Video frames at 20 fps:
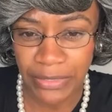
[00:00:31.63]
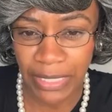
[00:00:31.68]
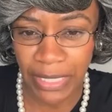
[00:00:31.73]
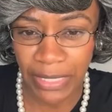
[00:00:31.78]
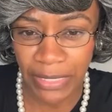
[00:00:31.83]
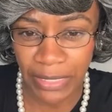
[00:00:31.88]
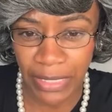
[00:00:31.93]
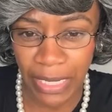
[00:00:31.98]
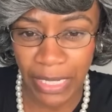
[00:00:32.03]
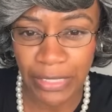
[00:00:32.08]

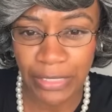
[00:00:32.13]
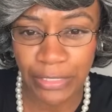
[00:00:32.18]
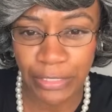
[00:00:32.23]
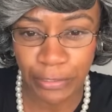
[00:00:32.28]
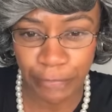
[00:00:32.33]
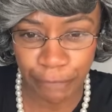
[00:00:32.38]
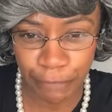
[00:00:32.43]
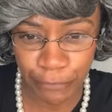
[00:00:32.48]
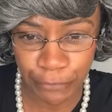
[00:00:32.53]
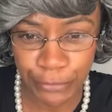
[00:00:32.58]
Dana, I
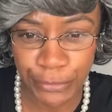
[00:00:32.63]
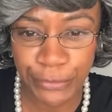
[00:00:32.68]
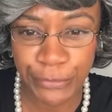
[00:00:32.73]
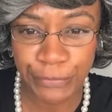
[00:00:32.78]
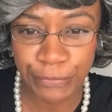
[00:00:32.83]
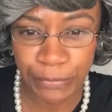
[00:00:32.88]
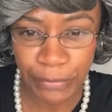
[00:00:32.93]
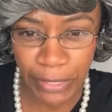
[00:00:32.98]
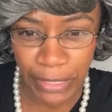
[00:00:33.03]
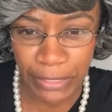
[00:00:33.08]
love you
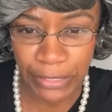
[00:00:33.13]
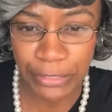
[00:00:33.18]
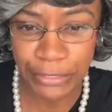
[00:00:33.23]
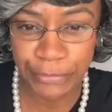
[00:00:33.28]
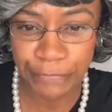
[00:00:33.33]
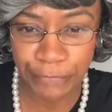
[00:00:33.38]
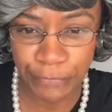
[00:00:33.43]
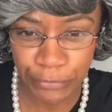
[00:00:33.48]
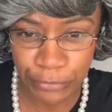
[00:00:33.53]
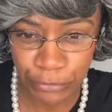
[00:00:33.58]
too. I
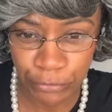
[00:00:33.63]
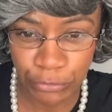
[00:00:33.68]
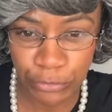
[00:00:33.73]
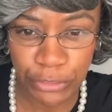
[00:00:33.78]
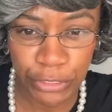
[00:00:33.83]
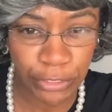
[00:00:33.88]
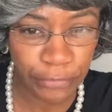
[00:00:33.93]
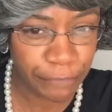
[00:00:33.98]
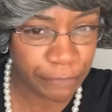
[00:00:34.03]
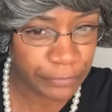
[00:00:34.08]
love you too,
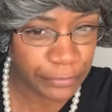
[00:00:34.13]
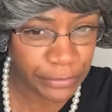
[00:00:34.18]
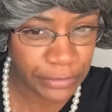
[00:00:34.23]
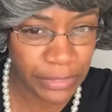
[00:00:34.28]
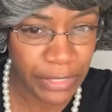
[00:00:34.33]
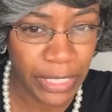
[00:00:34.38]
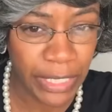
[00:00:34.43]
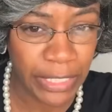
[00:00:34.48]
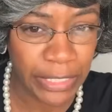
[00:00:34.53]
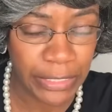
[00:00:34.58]

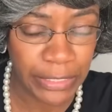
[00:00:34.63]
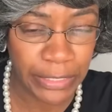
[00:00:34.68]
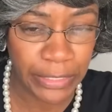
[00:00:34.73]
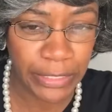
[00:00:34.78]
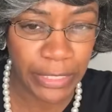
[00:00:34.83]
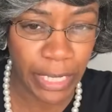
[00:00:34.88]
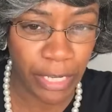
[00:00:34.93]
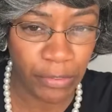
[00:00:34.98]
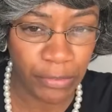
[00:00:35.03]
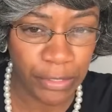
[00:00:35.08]
Jefferson. Hey,
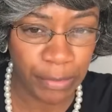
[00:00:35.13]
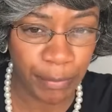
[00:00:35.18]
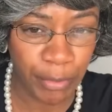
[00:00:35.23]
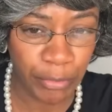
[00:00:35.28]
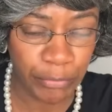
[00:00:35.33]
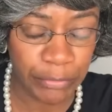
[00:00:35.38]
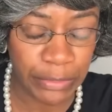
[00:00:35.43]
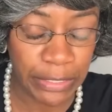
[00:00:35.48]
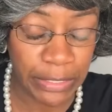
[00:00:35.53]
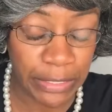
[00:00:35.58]
y'all come
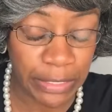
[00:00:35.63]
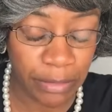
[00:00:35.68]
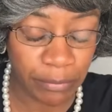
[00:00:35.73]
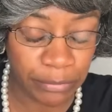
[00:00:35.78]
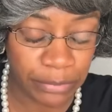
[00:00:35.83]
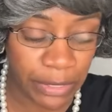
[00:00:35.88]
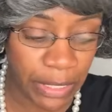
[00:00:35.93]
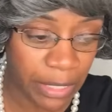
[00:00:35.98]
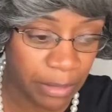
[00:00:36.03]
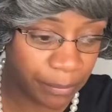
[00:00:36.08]
on in.
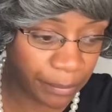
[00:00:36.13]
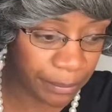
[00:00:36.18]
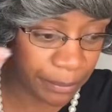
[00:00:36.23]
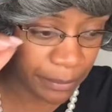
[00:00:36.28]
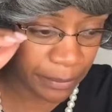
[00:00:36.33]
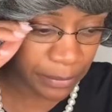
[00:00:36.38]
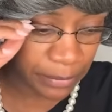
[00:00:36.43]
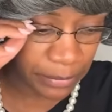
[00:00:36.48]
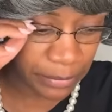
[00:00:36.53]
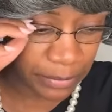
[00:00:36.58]

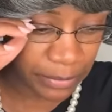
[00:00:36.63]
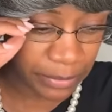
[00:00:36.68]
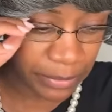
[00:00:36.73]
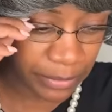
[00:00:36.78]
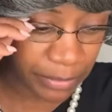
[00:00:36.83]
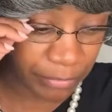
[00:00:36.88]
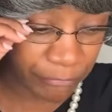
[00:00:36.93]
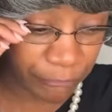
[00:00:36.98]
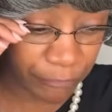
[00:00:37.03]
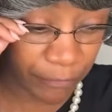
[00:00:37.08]
I'm
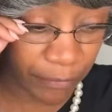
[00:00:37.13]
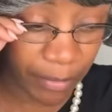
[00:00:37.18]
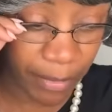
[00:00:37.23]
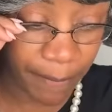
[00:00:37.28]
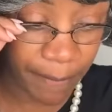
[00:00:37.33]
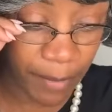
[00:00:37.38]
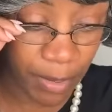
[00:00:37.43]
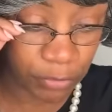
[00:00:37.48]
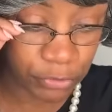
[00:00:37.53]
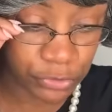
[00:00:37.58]

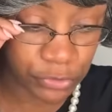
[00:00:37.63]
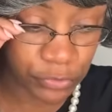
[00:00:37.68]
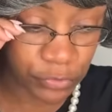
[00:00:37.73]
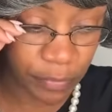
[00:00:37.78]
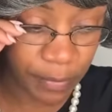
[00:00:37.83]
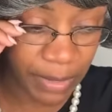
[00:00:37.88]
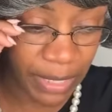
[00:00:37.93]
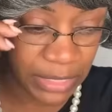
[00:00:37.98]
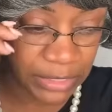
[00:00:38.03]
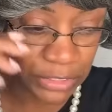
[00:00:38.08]
very
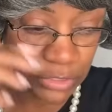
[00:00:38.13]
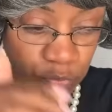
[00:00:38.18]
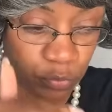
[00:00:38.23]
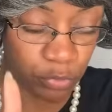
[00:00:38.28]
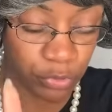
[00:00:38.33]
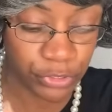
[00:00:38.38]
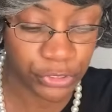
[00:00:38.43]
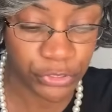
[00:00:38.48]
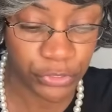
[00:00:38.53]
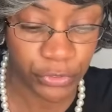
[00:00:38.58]
emotional, but I just
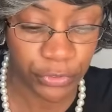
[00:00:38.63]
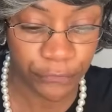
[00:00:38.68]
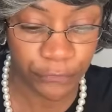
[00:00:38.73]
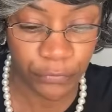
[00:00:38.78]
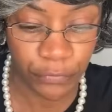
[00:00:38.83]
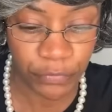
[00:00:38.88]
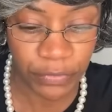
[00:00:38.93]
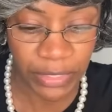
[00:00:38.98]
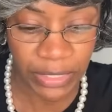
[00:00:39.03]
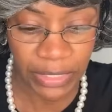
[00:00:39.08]
want to share
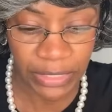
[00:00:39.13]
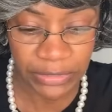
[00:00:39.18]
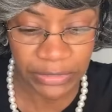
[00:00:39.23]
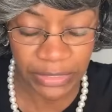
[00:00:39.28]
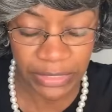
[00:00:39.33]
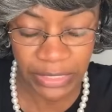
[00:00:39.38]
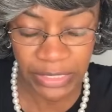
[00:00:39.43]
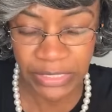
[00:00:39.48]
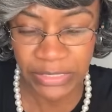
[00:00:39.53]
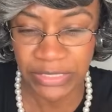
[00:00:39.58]
a few
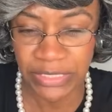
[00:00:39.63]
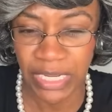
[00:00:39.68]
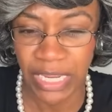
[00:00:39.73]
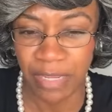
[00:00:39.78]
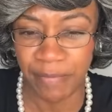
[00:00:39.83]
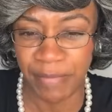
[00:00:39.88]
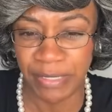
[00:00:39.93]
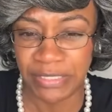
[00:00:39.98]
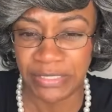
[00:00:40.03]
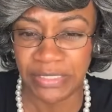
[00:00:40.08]
things. And this
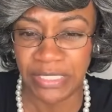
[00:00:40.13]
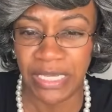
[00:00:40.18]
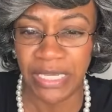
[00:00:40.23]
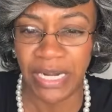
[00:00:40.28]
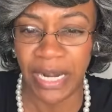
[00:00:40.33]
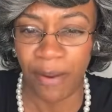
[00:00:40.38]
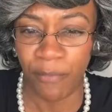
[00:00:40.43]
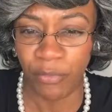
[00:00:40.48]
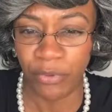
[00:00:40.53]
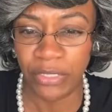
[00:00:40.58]
time I
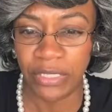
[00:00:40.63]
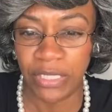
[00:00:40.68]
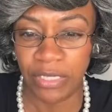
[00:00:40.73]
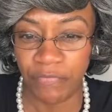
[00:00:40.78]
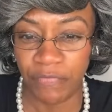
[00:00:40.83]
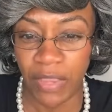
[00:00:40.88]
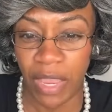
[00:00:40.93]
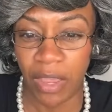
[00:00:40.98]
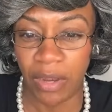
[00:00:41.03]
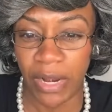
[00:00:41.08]
said I want to
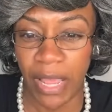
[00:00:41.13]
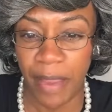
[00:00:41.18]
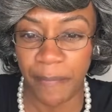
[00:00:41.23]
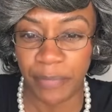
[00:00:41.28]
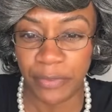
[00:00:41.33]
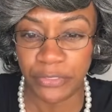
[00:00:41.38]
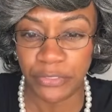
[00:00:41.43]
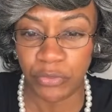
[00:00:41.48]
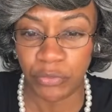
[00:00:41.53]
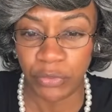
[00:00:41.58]
give y'all an
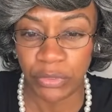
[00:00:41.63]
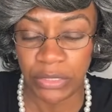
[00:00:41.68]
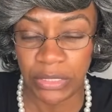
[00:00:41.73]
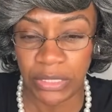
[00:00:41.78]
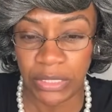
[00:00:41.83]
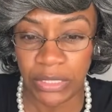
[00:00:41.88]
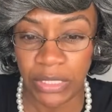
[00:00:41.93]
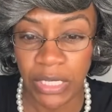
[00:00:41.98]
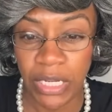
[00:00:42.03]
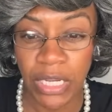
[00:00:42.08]

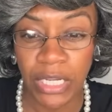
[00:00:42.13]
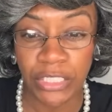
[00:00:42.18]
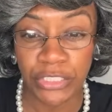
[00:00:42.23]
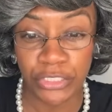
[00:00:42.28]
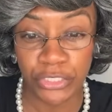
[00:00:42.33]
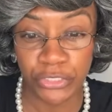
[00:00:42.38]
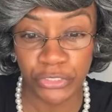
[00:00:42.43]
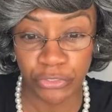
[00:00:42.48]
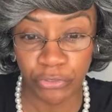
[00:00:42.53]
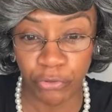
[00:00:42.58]
opportunity
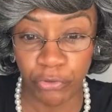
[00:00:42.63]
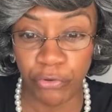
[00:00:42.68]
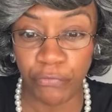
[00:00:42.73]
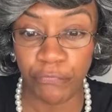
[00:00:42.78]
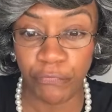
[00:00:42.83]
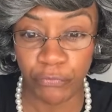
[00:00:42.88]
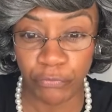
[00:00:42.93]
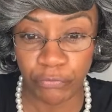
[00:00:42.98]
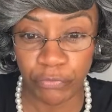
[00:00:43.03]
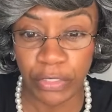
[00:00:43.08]
to share
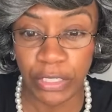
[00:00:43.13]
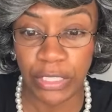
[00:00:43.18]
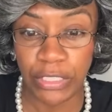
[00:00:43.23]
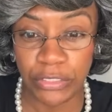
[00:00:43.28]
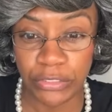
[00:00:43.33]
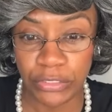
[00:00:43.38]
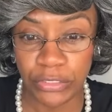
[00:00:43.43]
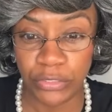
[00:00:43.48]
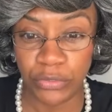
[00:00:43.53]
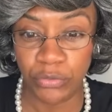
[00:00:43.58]
a few
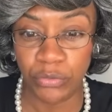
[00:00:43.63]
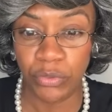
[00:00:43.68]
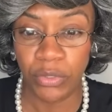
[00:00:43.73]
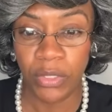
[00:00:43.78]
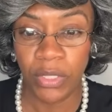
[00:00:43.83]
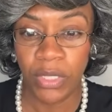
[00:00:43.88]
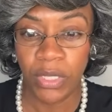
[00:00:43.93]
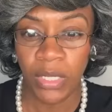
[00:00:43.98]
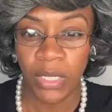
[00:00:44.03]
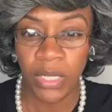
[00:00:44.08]
things too.